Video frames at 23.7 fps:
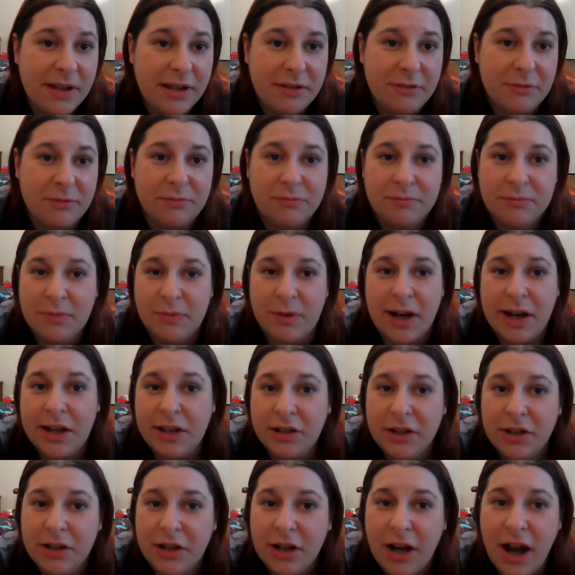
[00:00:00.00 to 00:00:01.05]
like
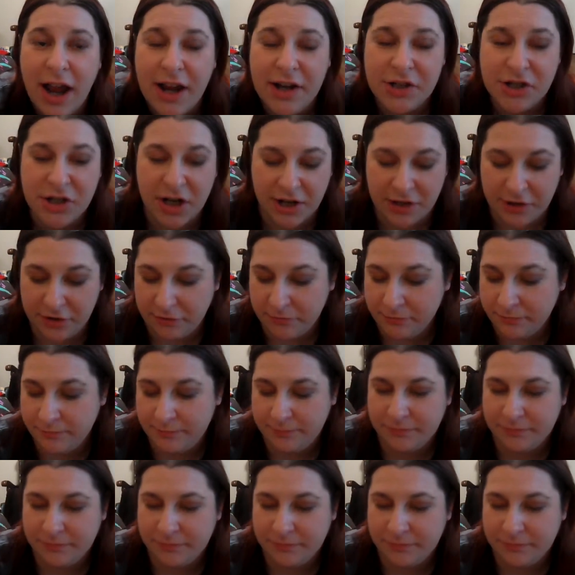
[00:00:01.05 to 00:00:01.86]
regular eyeshadow